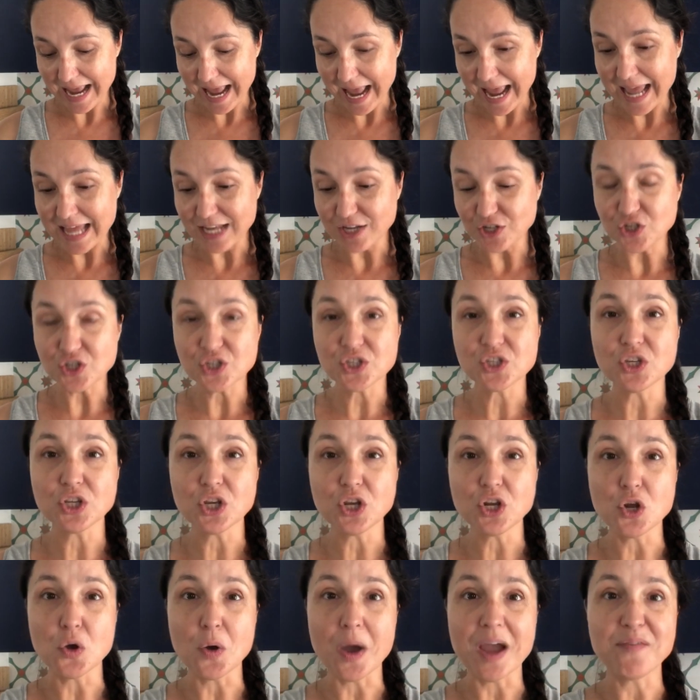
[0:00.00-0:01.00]
And just so
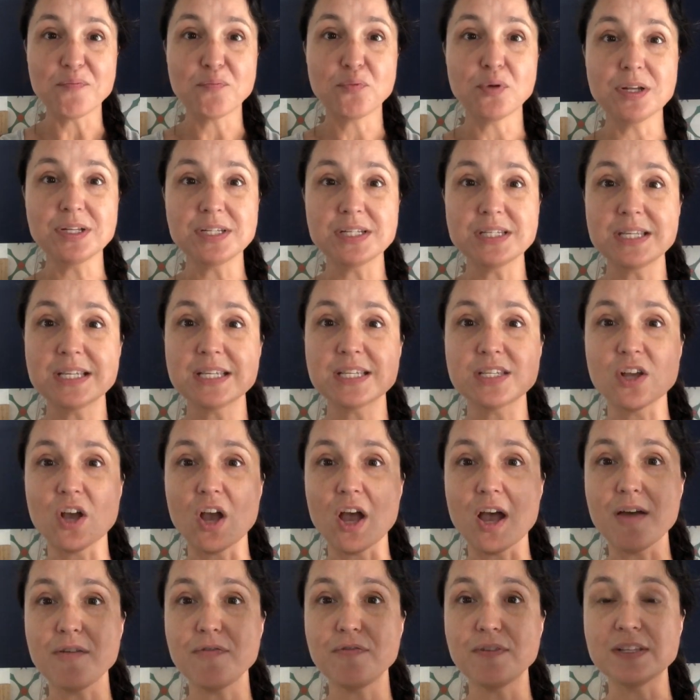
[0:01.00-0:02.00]
you know, I printed this
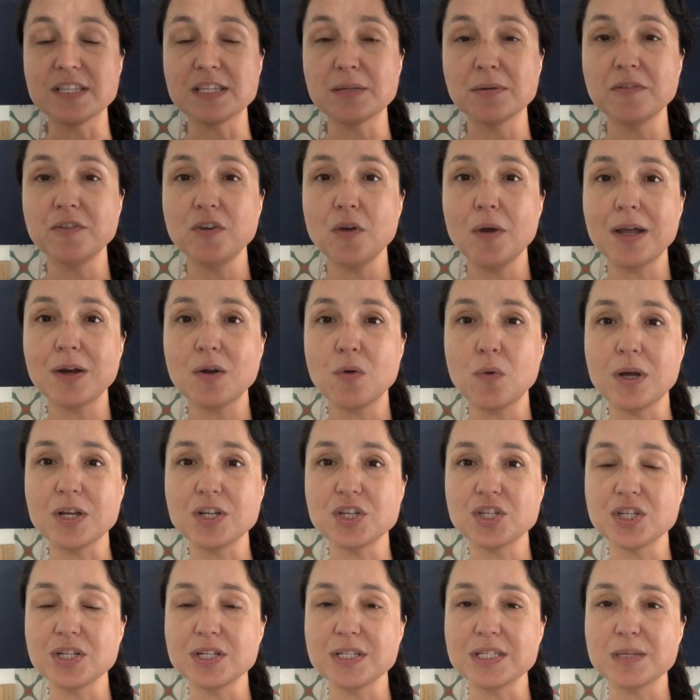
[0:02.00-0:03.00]
off, and some of you had
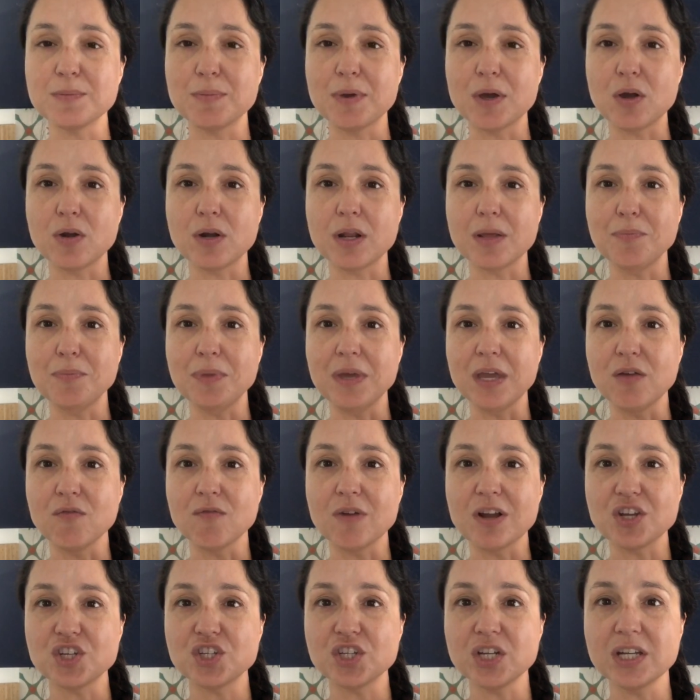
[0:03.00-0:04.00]
questions about it being
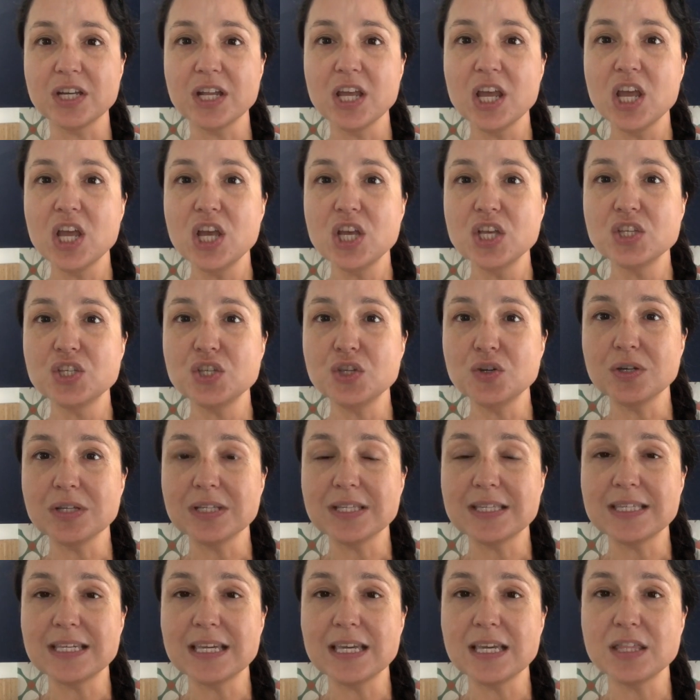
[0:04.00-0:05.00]
Russian. So you
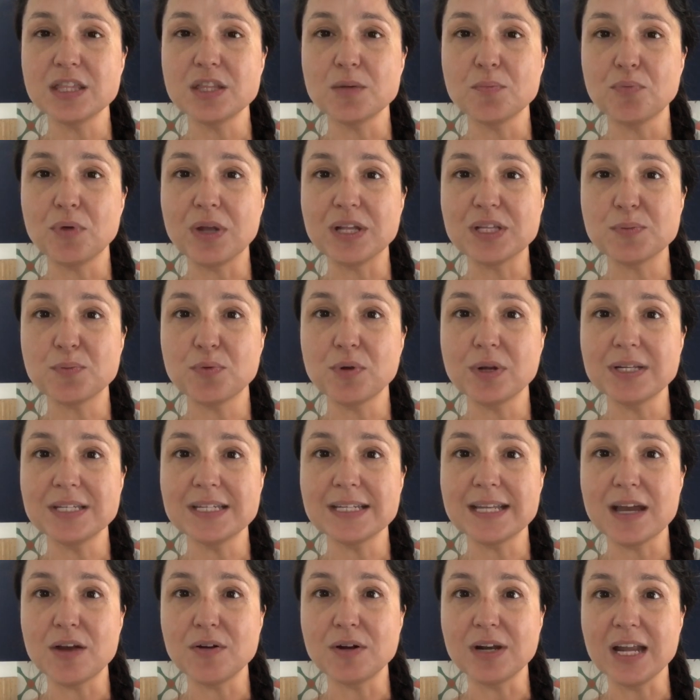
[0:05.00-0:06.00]
can see it's
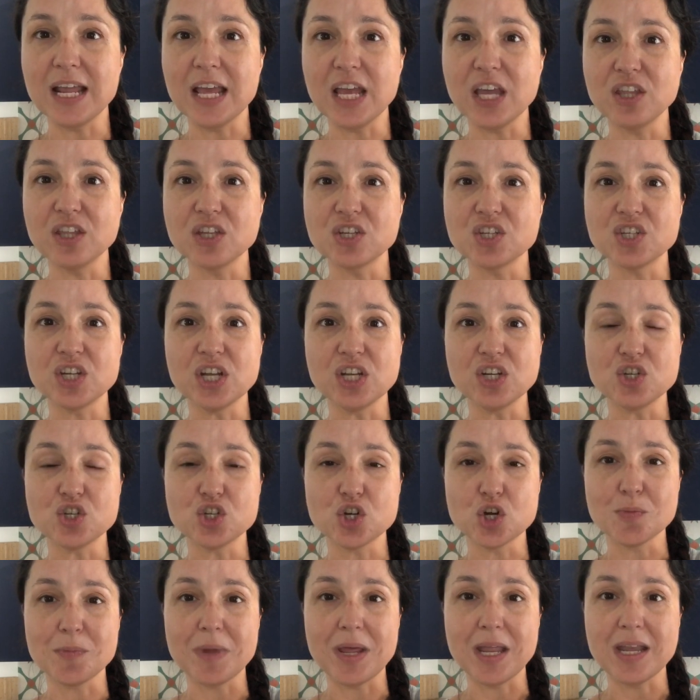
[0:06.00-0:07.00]
printed out in English and
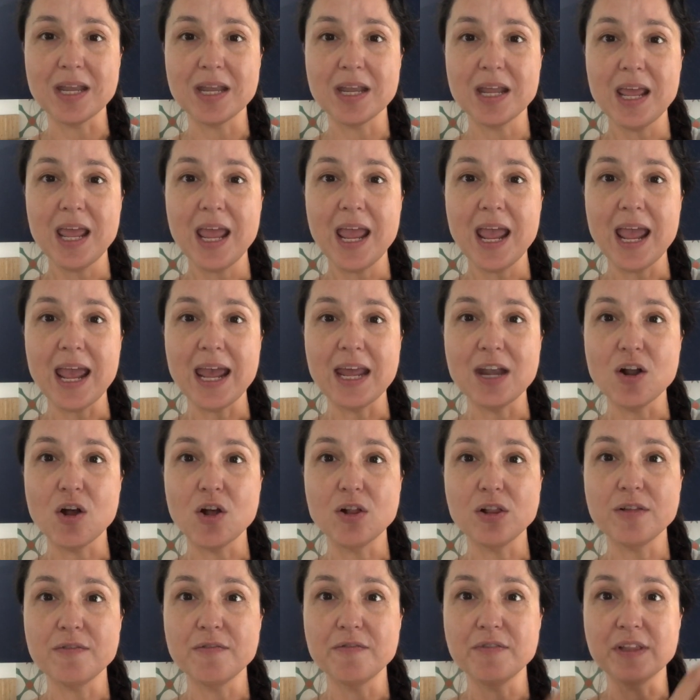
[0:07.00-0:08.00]
German, and
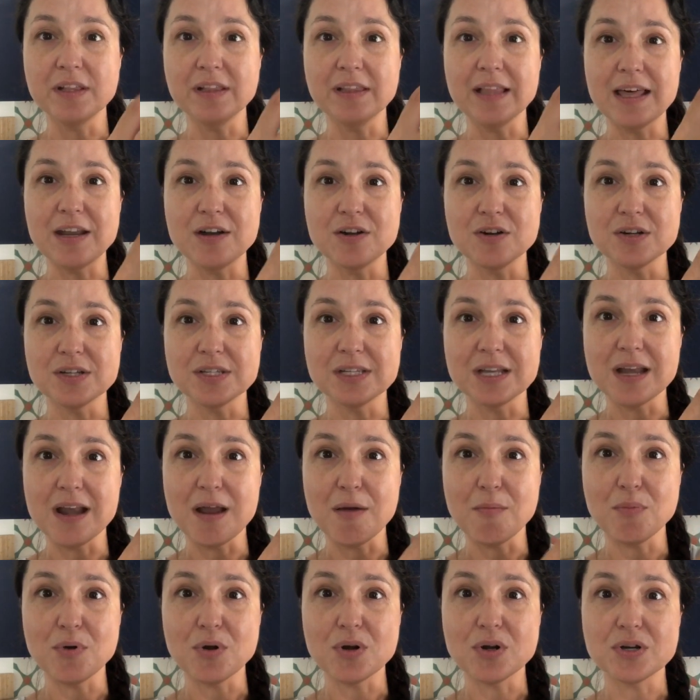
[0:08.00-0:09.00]
all of the letters and
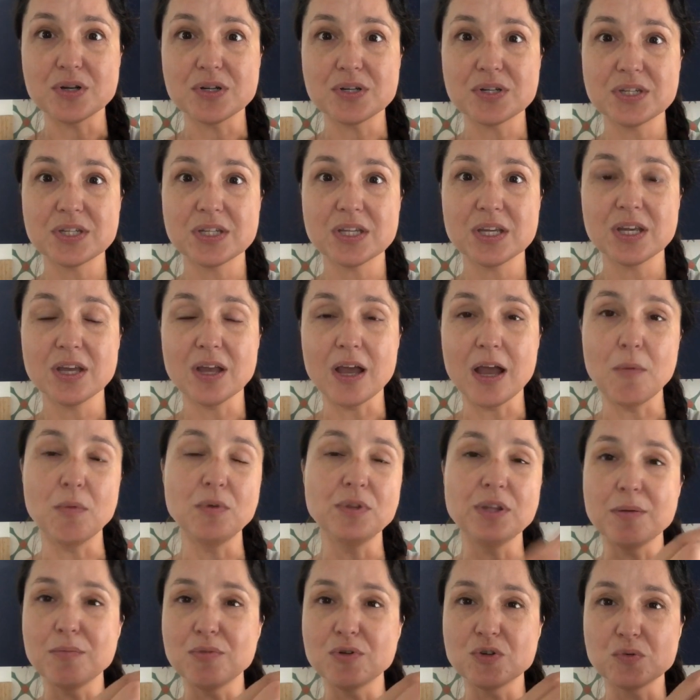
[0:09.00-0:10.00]
numbers, well,
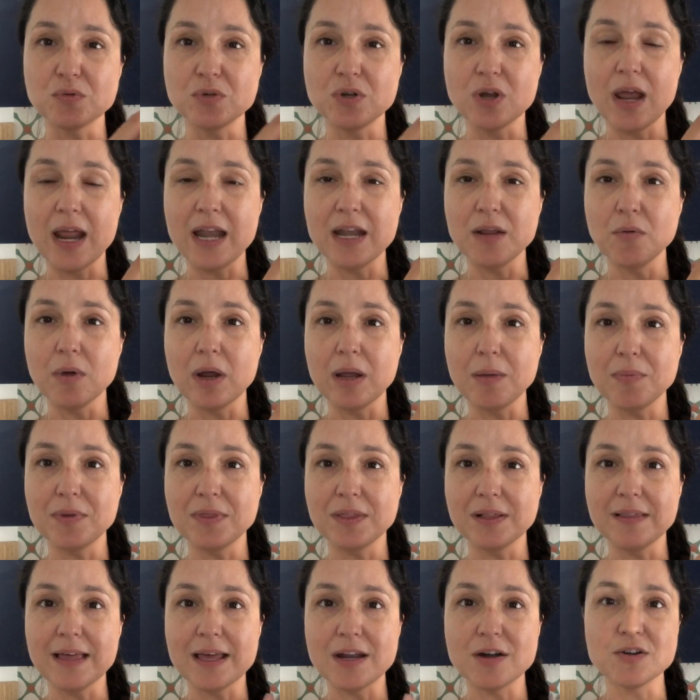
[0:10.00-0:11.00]
numbers wouldn't anyway, but
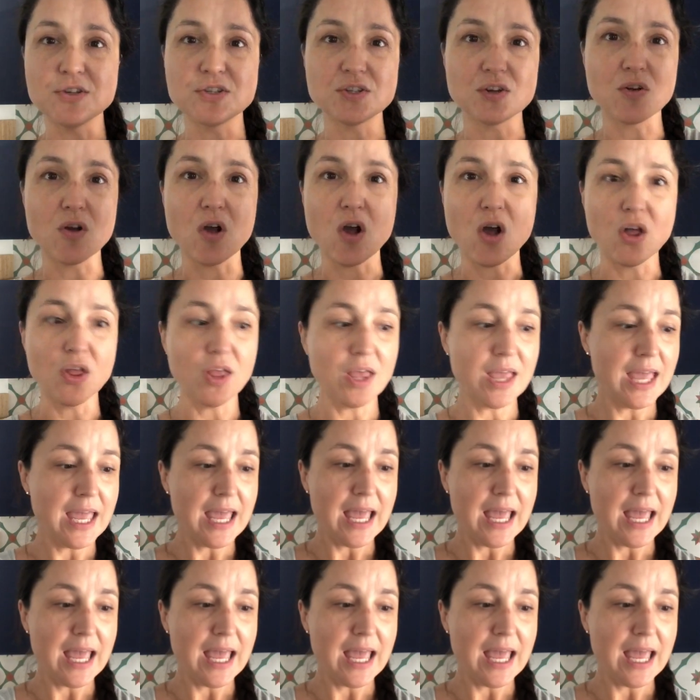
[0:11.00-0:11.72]
the letters are all,